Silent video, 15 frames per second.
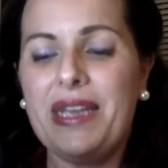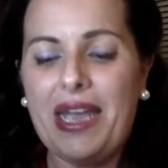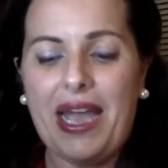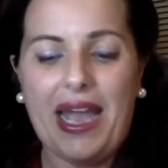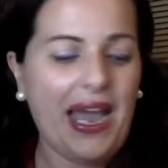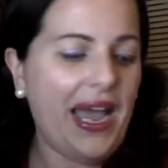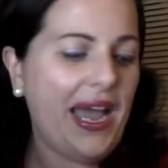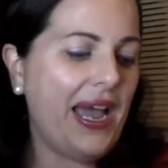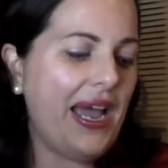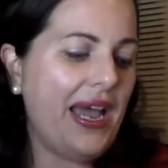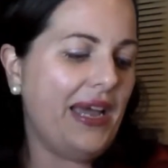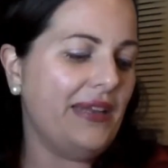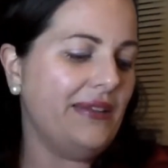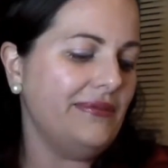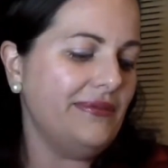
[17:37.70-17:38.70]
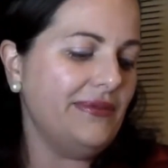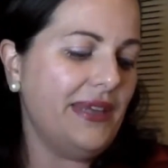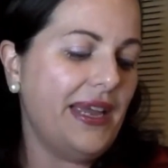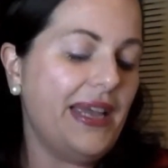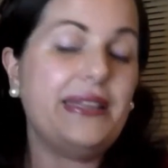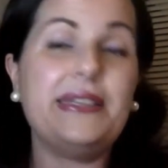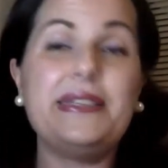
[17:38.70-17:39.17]
And
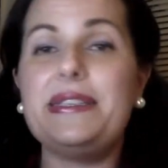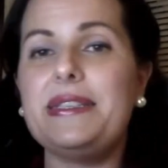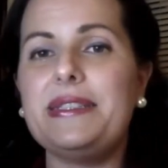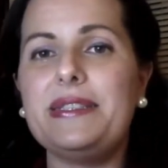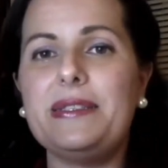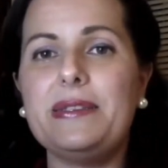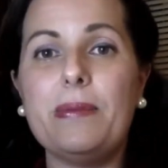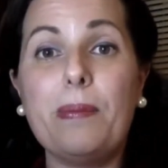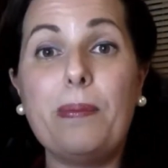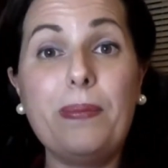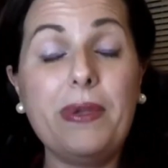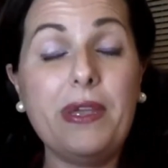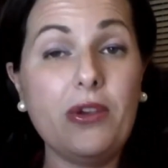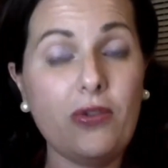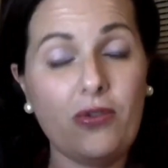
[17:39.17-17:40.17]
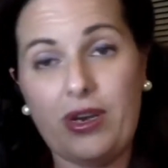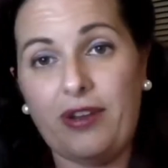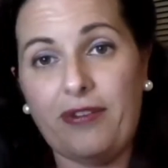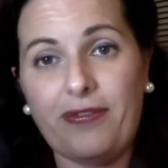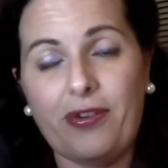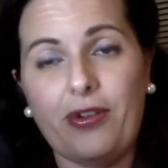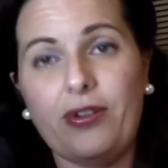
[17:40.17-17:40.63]
this is
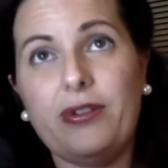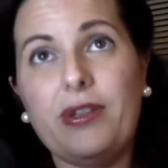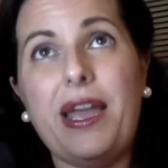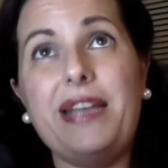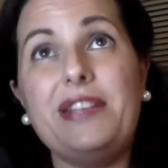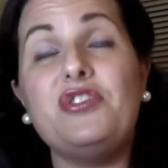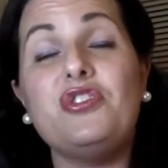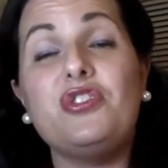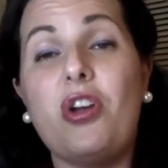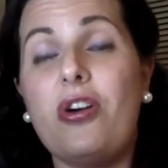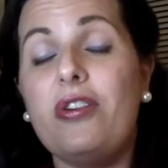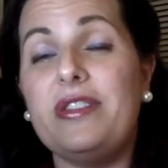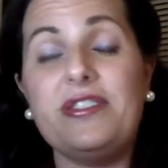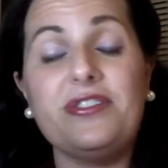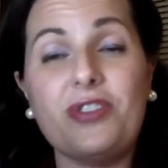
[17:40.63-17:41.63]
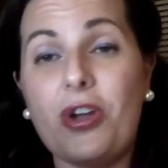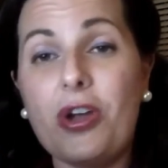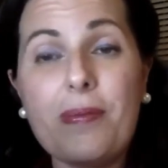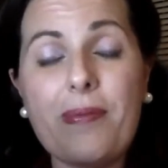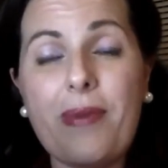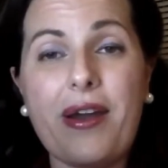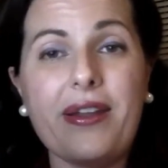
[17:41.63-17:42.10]
beautiful. The stock
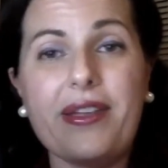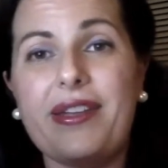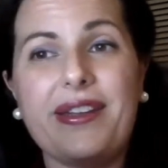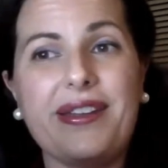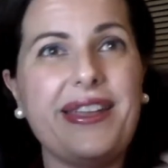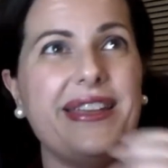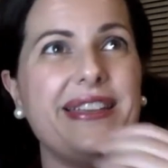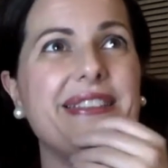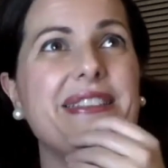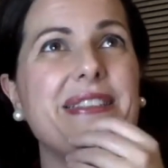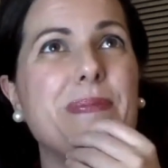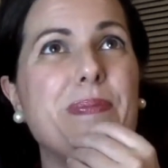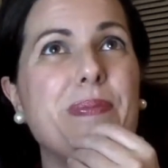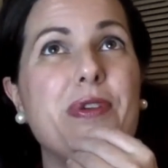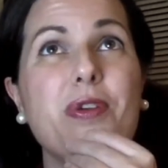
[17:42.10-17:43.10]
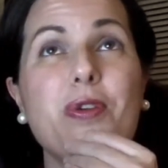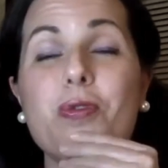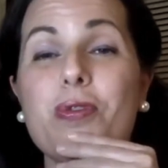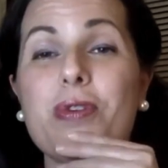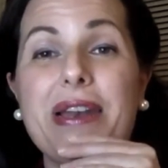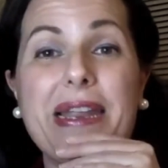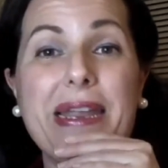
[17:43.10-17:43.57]
market is
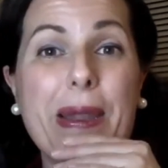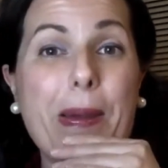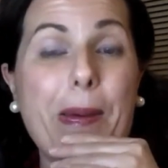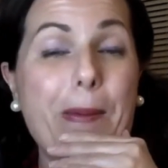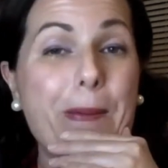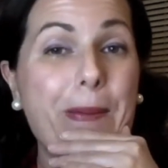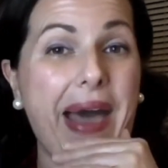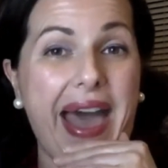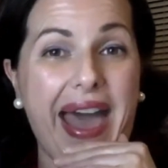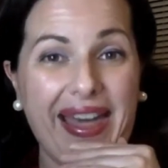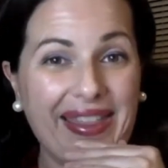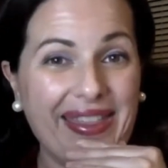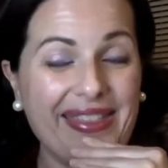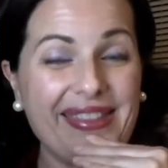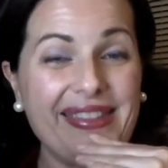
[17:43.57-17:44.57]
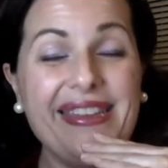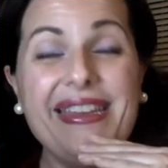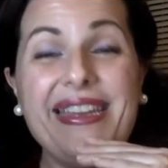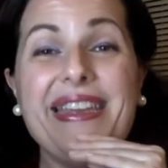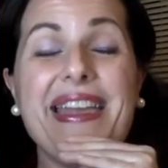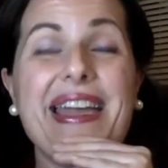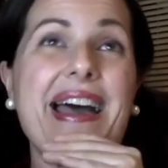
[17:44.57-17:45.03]
purely math.
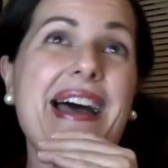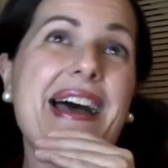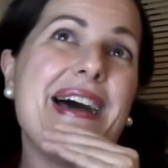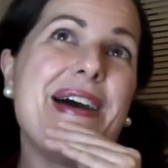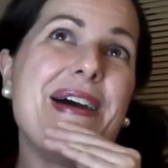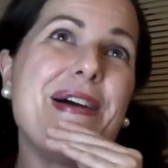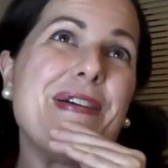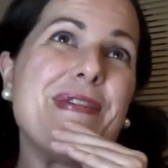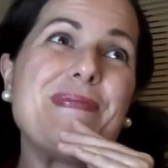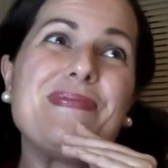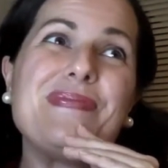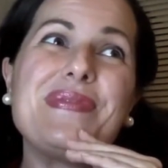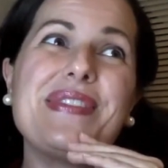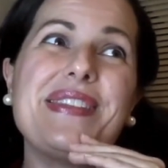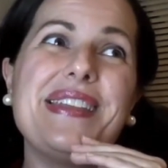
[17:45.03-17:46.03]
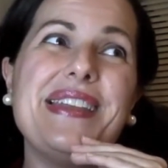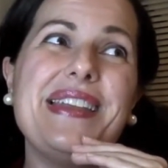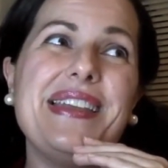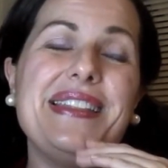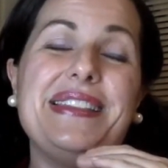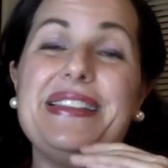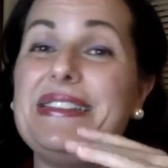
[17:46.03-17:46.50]
There are
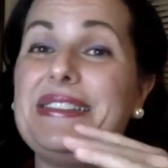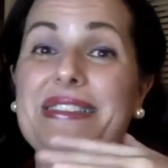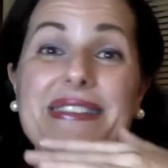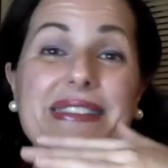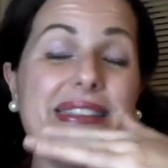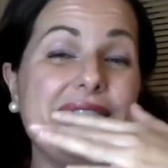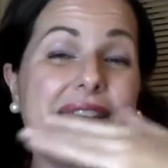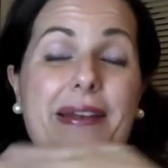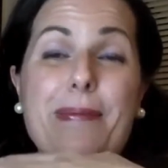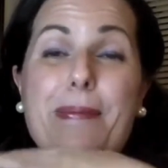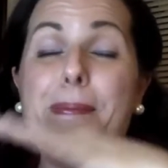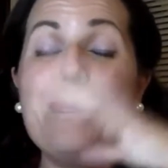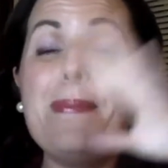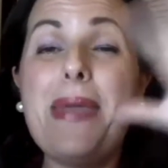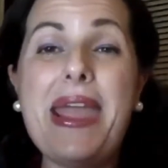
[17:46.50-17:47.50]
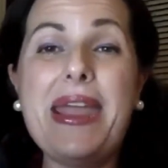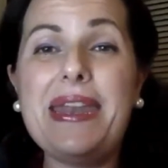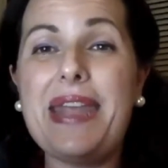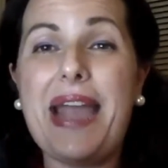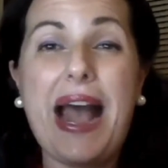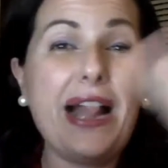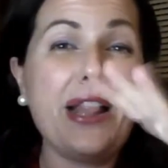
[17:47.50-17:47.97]

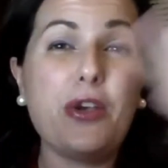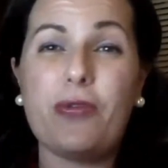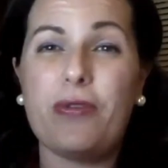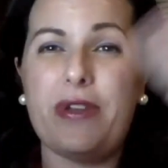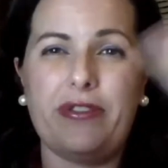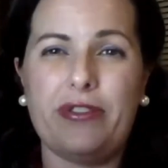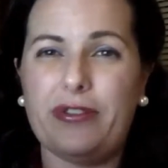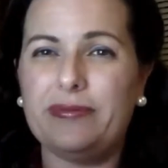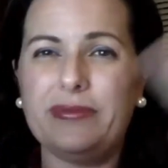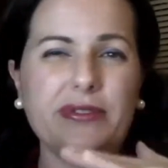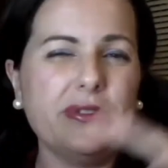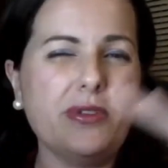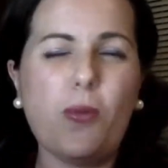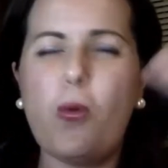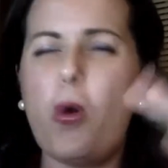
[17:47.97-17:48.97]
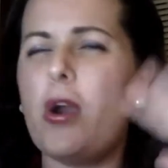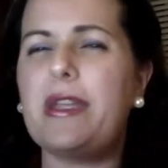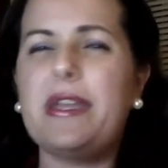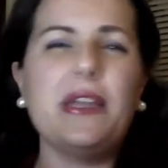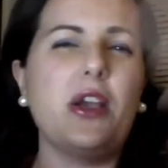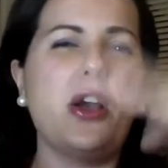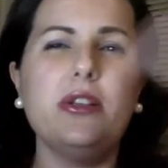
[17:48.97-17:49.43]
many algorithms
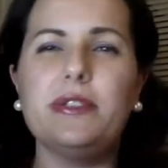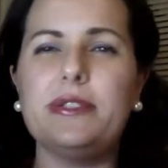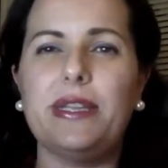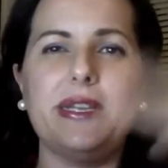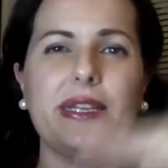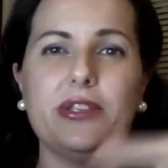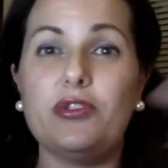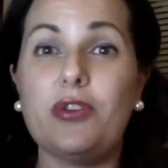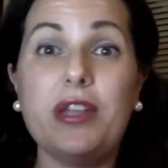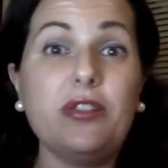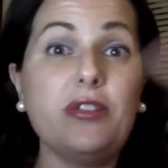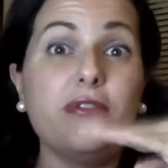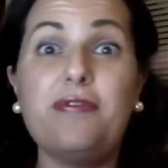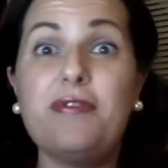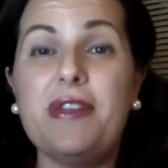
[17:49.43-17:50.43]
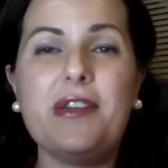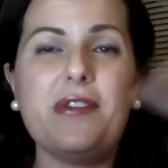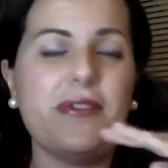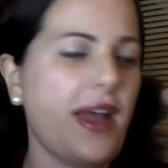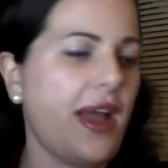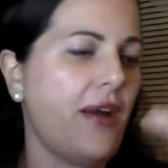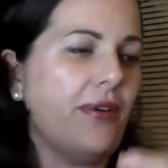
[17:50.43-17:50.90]
working constantly, trying to
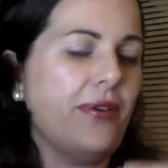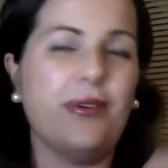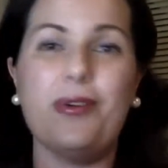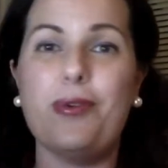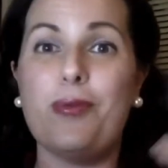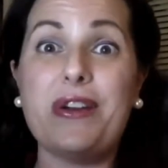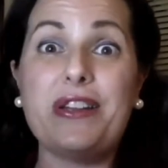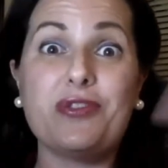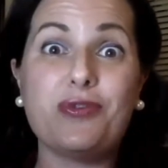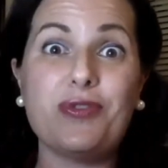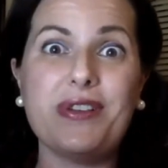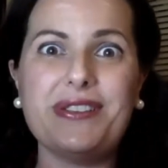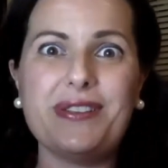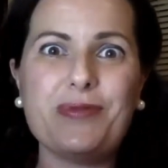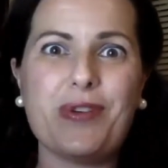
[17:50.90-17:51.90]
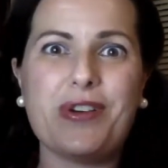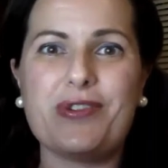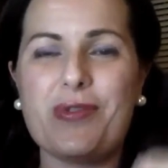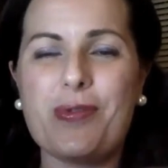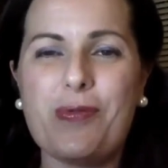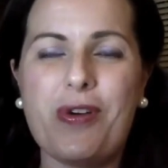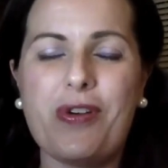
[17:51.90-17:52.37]
figure out what is risk, what is
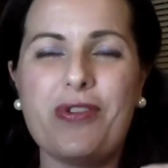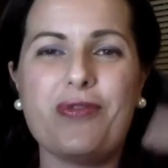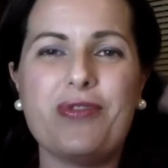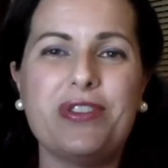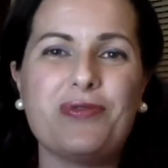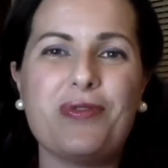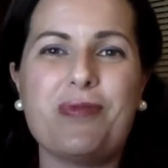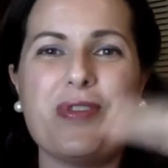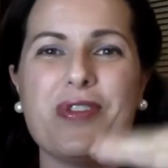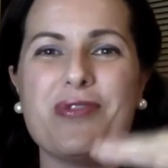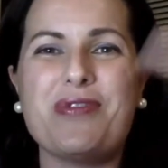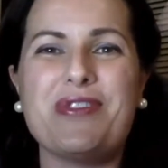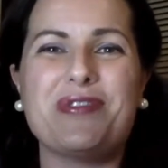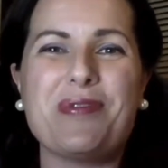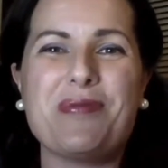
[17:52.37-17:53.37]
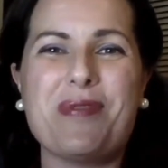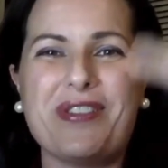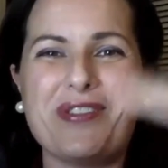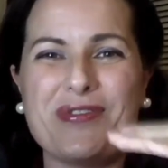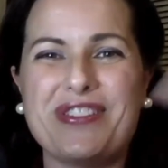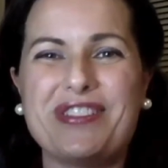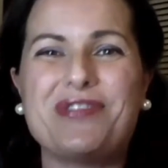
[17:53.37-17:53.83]
reward, risk, reward, risk,
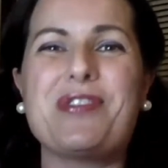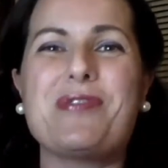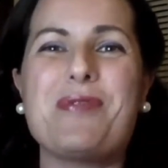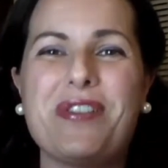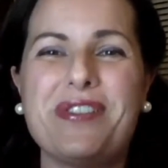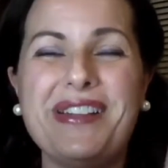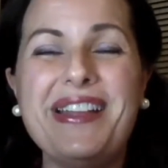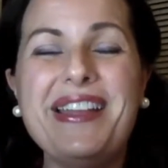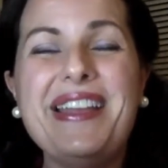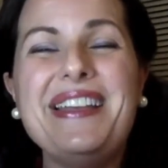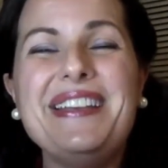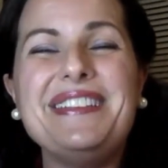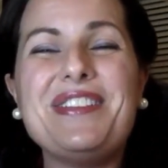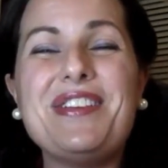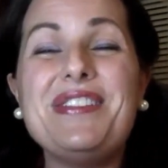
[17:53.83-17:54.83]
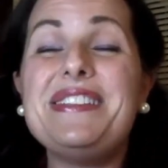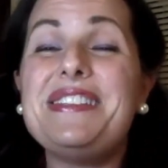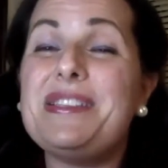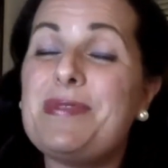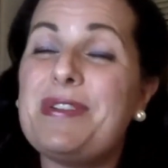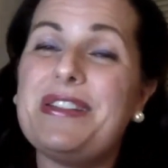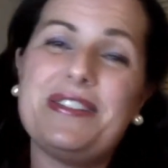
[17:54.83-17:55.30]
reward, risk, reward. So this
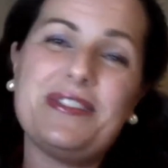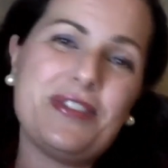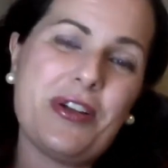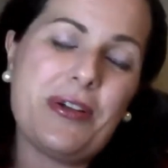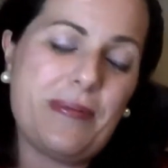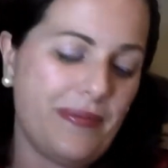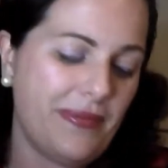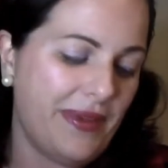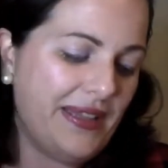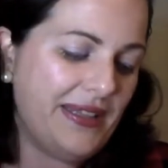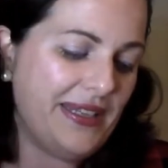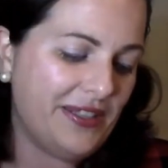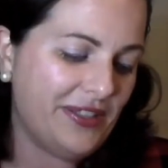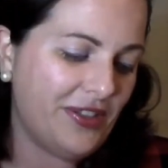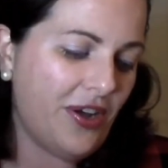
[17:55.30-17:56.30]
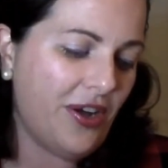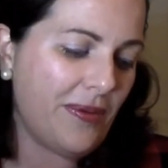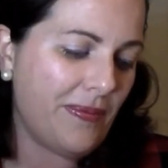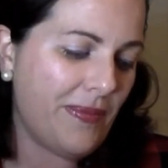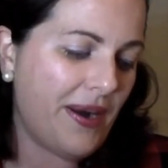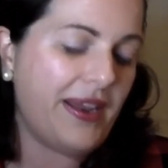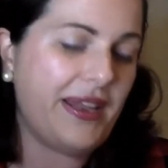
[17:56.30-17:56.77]
is what the
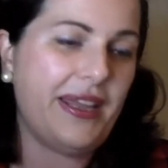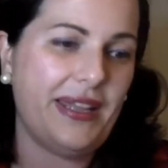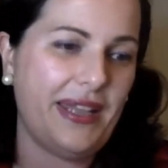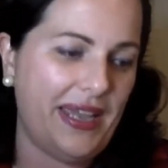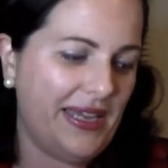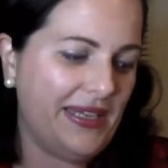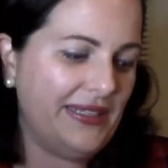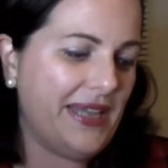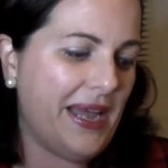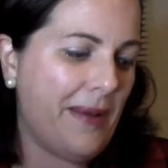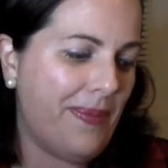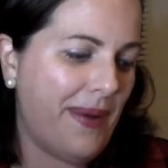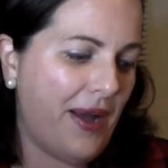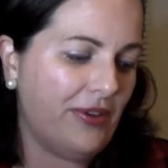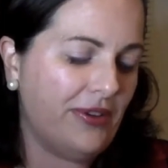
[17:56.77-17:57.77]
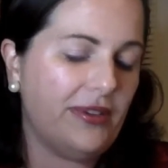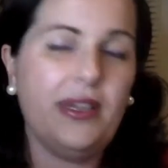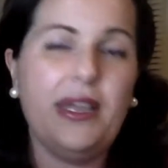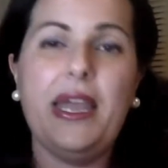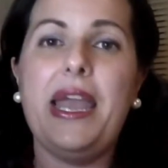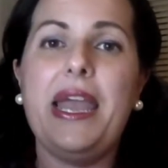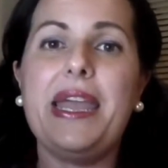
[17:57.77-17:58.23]
stock market is about.
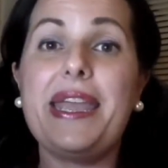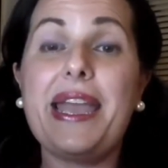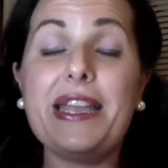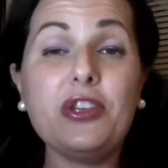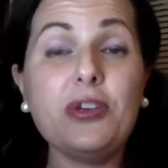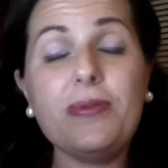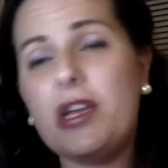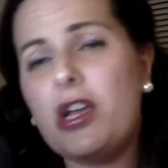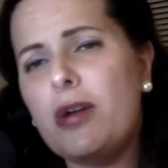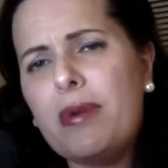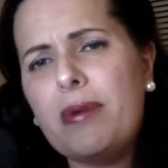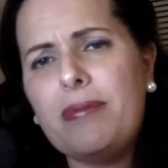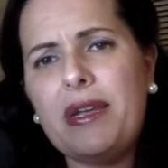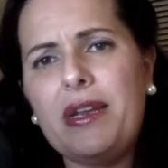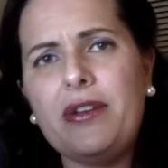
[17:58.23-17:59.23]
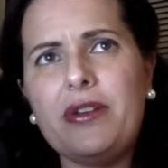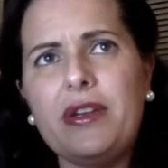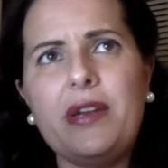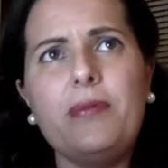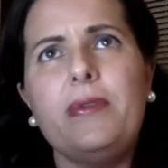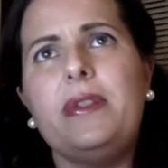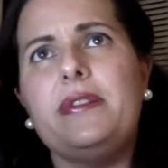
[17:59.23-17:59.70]
Can you become a
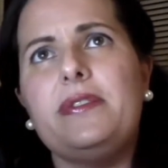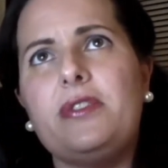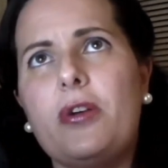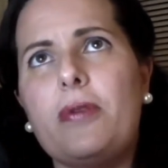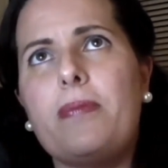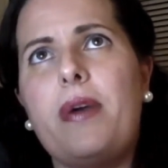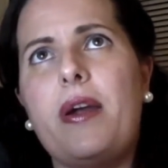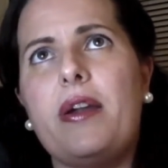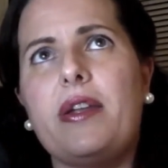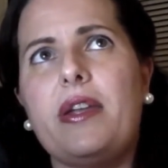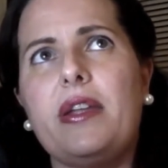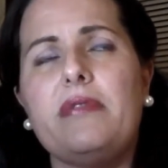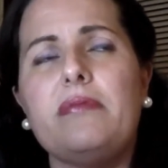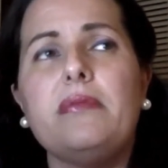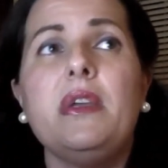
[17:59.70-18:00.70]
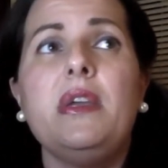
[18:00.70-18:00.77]
millionaire with the stock market?